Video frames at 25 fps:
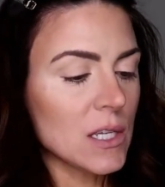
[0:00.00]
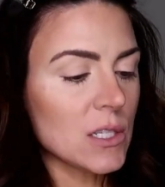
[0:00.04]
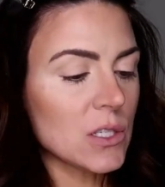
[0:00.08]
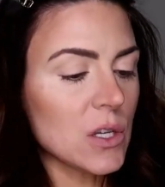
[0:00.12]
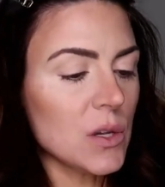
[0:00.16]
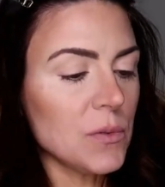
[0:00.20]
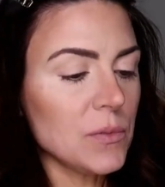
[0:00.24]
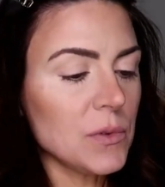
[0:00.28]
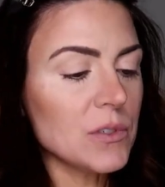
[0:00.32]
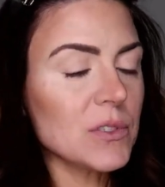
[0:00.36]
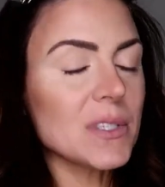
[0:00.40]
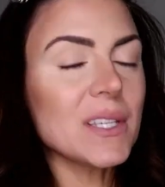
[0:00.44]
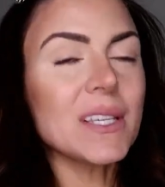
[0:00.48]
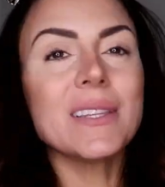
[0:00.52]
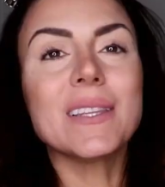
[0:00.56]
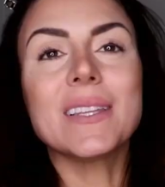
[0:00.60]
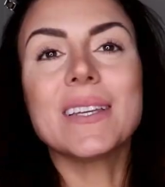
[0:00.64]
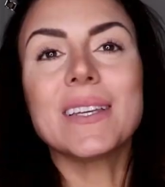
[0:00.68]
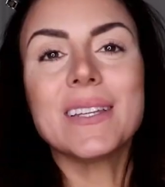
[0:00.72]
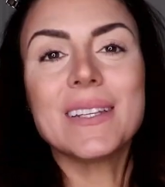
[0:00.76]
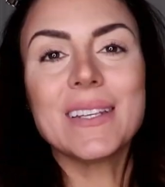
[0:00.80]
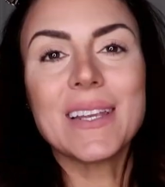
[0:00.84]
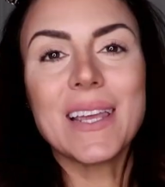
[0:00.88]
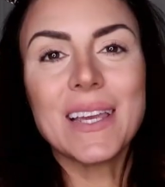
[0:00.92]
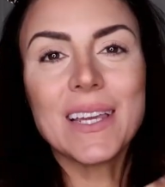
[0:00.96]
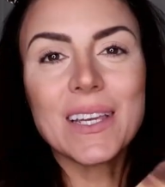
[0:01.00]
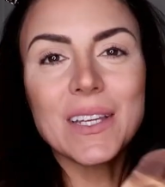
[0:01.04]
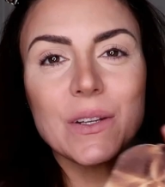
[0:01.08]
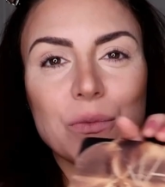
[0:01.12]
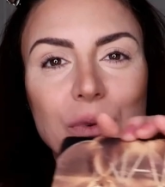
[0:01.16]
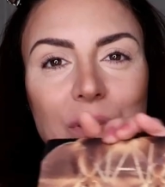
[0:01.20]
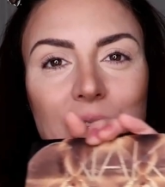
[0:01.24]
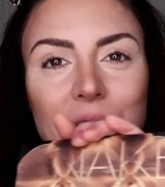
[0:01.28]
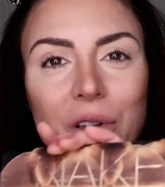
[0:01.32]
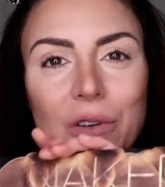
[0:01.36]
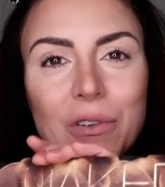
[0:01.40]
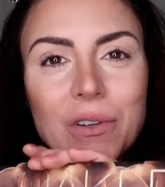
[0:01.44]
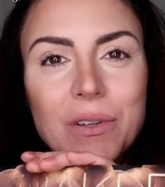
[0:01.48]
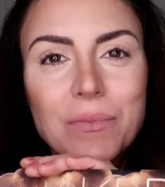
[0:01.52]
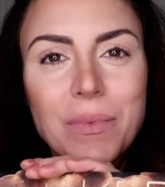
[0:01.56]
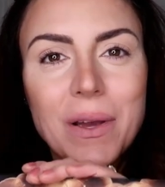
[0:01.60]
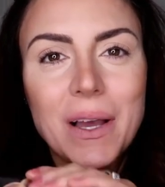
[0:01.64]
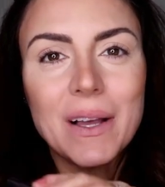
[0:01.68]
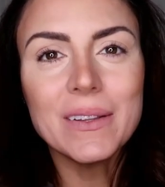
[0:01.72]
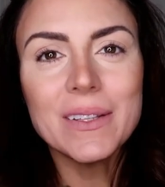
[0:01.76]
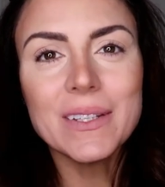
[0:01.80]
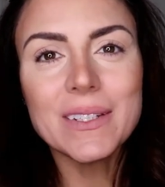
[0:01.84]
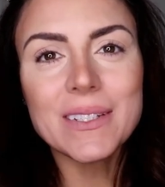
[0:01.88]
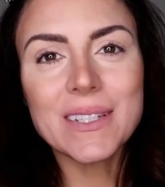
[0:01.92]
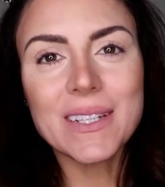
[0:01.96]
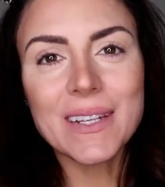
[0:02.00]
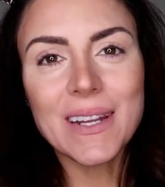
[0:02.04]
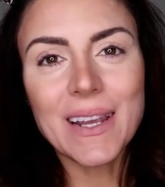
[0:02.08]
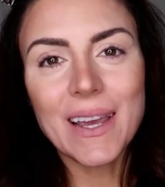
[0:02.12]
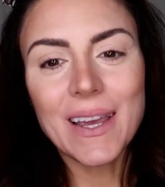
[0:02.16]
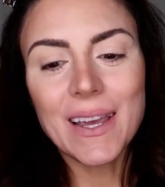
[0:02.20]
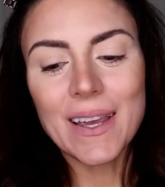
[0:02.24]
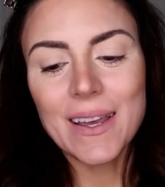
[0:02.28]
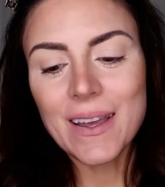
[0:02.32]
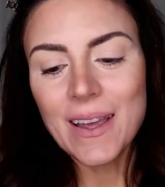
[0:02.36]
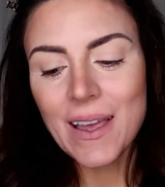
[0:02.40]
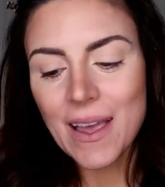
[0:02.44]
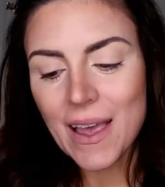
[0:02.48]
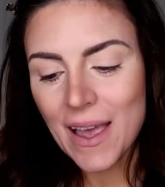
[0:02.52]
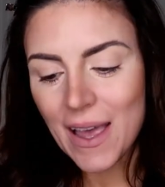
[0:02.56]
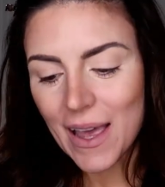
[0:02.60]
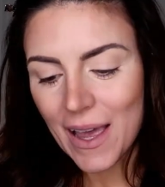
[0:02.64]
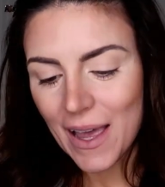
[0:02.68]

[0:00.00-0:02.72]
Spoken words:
So I'm using the Naked Reloaded palette today,